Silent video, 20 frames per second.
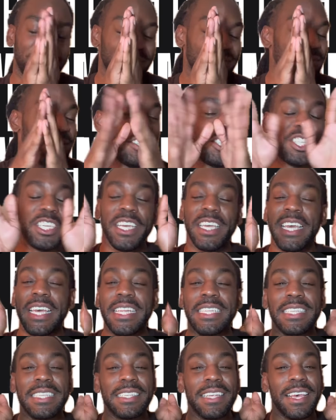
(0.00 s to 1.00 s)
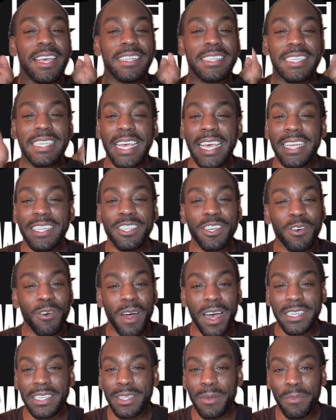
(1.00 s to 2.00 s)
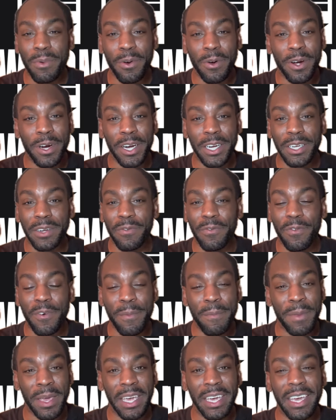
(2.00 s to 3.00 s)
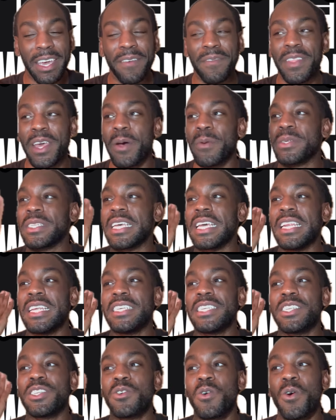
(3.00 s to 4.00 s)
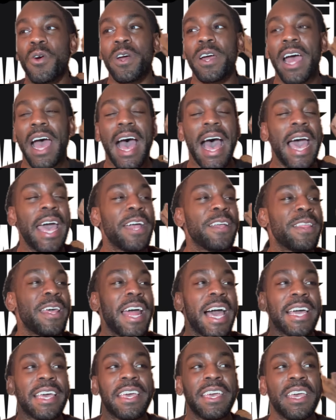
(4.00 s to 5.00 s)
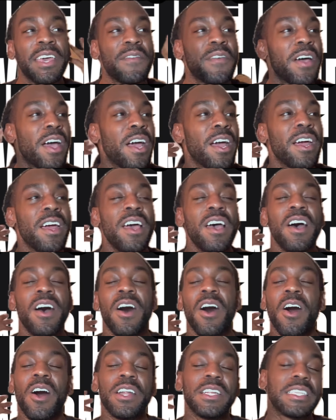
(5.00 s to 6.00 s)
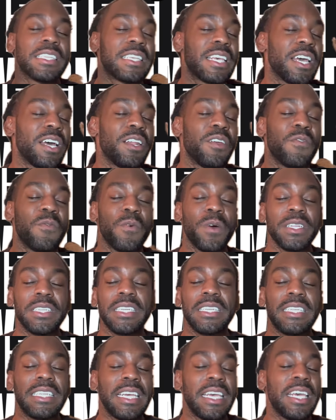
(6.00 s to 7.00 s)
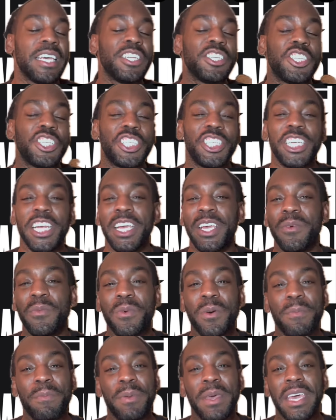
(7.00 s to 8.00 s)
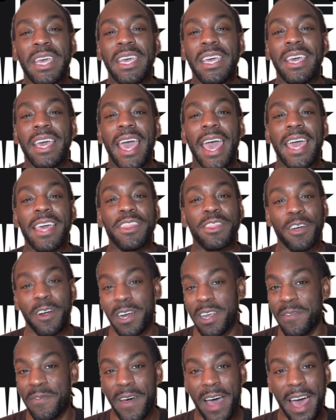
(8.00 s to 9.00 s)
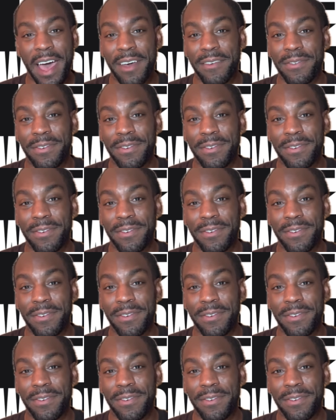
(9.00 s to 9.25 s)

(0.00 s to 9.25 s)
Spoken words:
she gets 10s across the board from me. If there was any score higher that I could give her on a scale of 1 to 10, she would be a 35.